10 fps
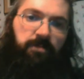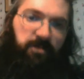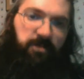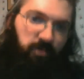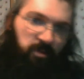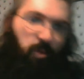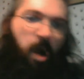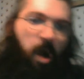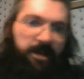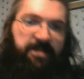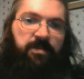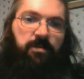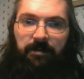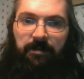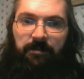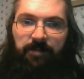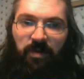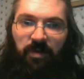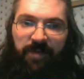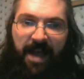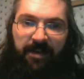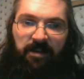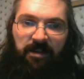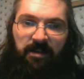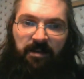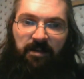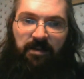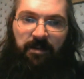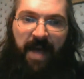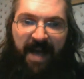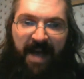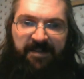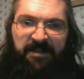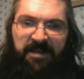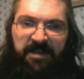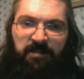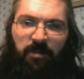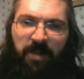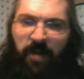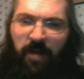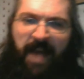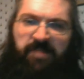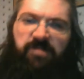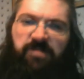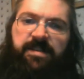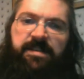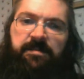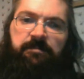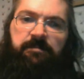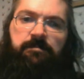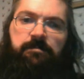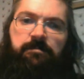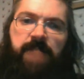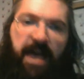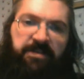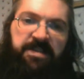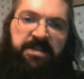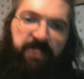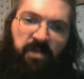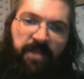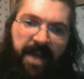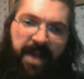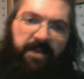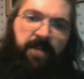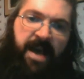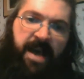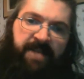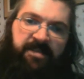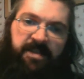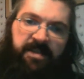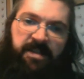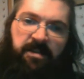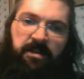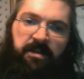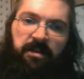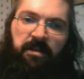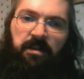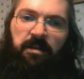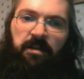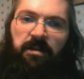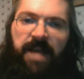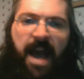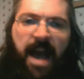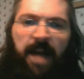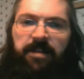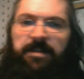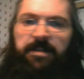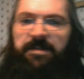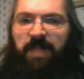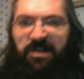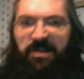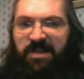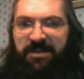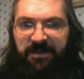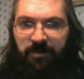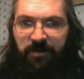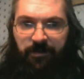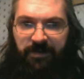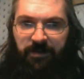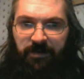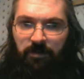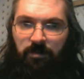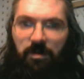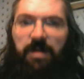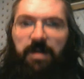you would want to build that capacity without actually having to build that capacity. Yeah, it's much easier to